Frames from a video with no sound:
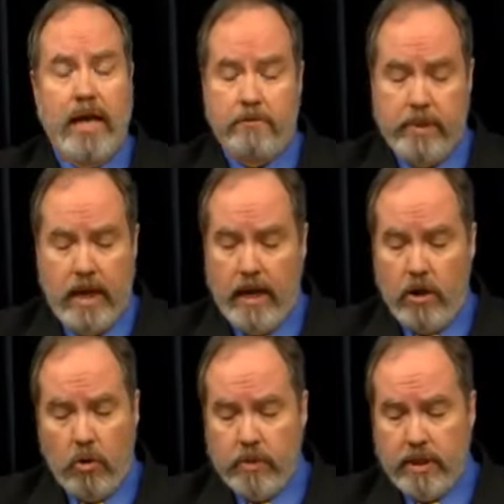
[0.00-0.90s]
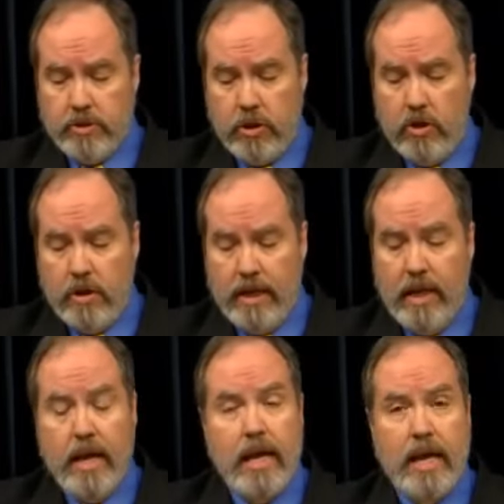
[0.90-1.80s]
FBI, Homeland
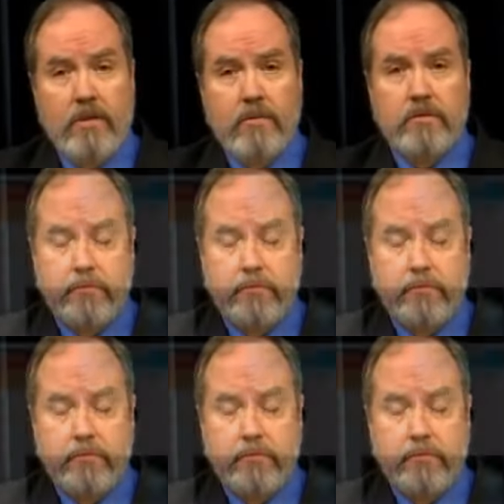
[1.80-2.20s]
Security, even